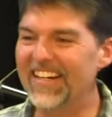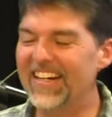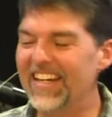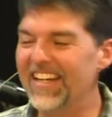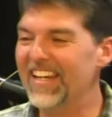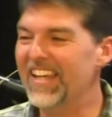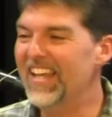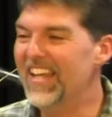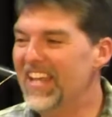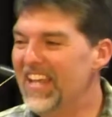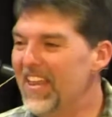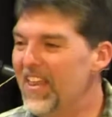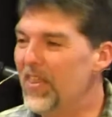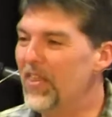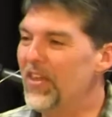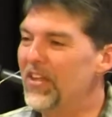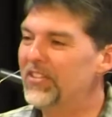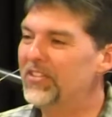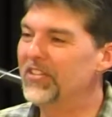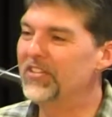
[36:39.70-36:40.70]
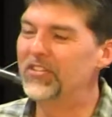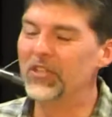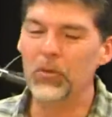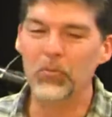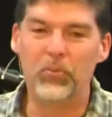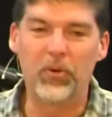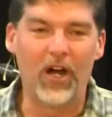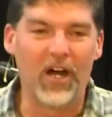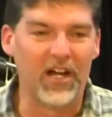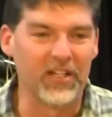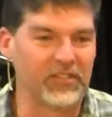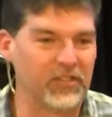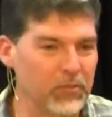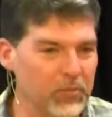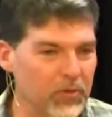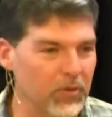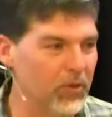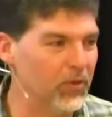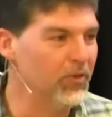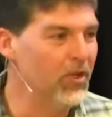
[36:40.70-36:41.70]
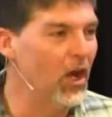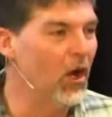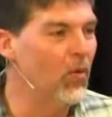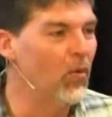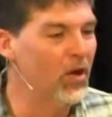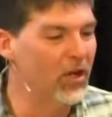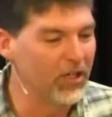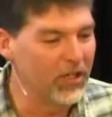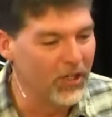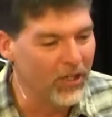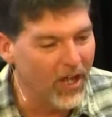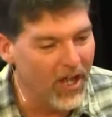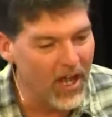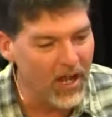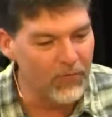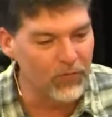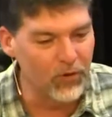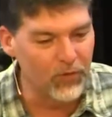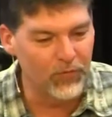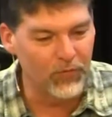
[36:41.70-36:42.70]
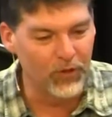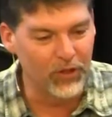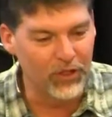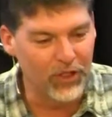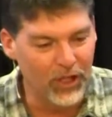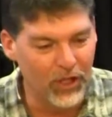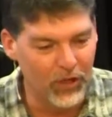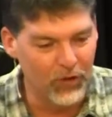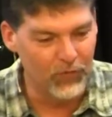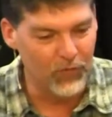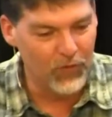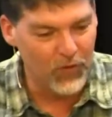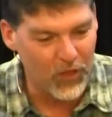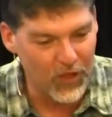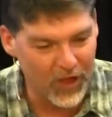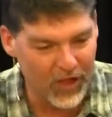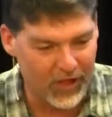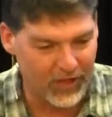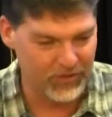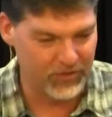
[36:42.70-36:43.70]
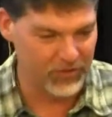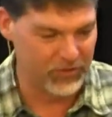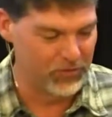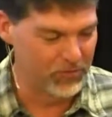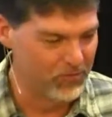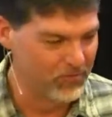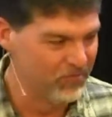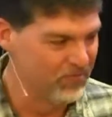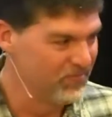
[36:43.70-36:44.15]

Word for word: God, this is impossible. No one could ever forgive this.